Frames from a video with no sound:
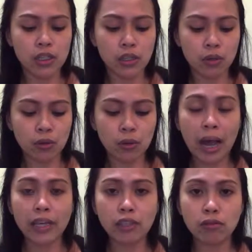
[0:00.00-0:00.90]
So,
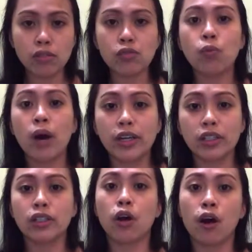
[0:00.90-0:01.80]
I use
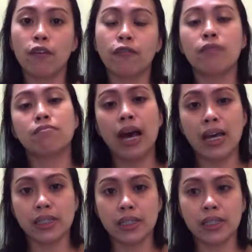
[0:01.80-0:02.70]
wash-off
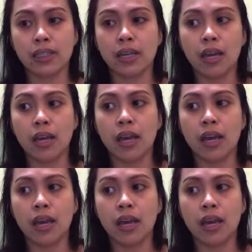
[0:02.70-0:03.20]
masks.